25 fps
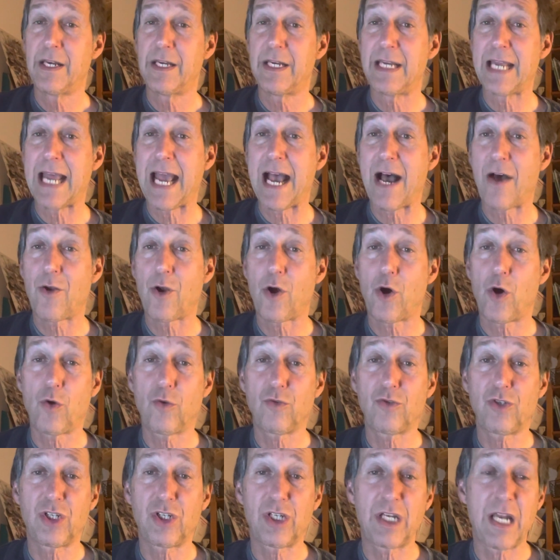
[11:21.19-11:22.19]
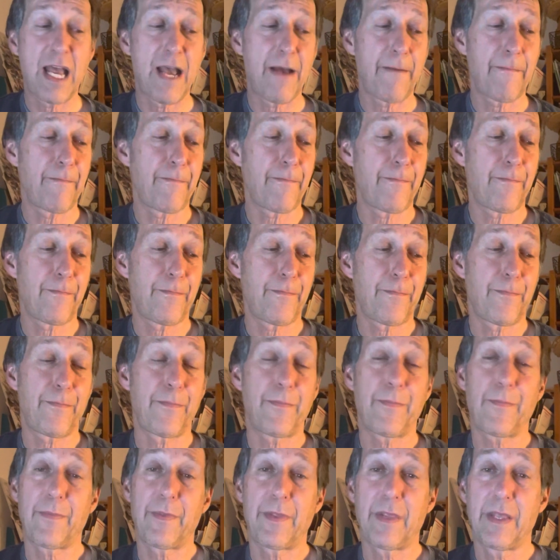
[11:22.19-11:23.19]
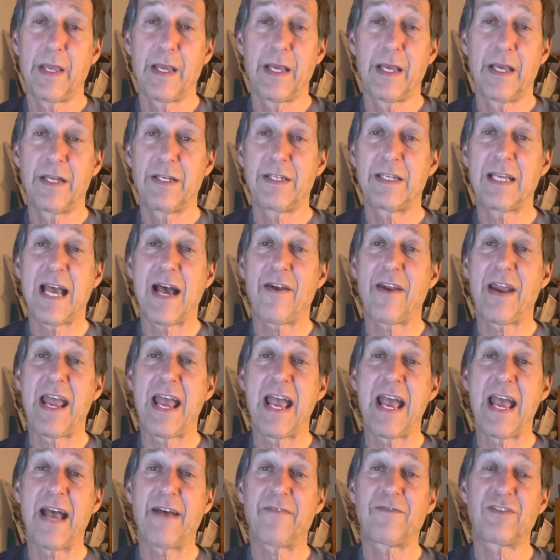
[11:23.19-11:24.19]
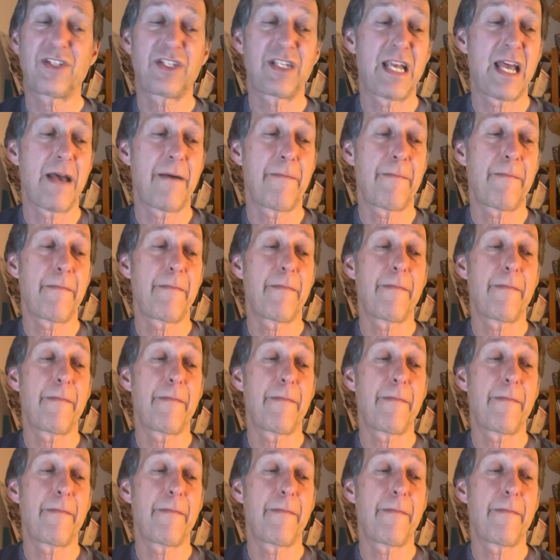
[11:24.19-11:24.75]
down a whole step, down a half step,